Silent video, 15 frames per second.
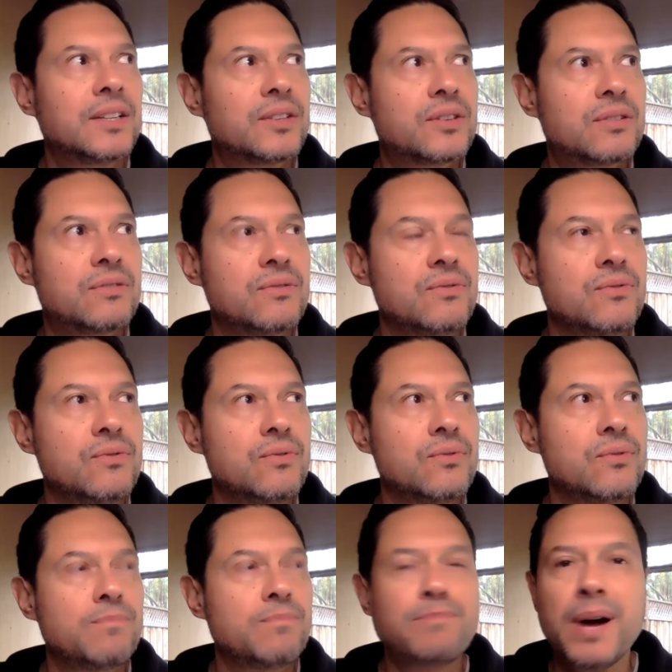
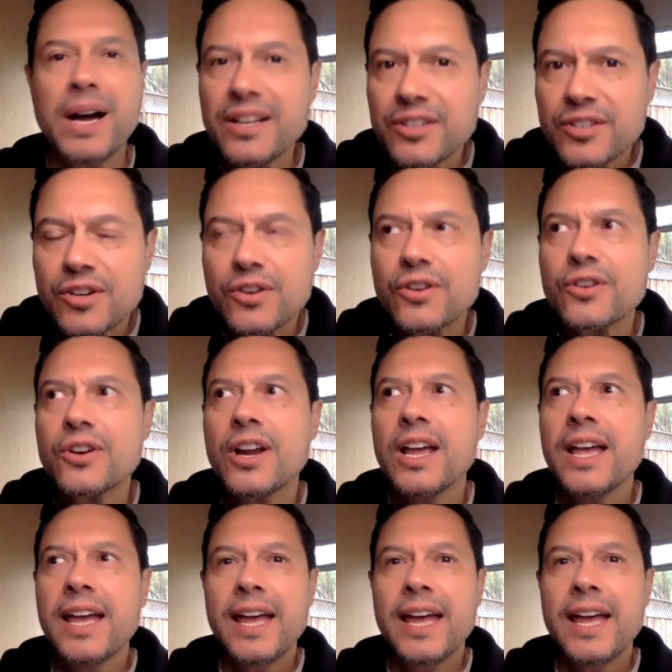to ponder,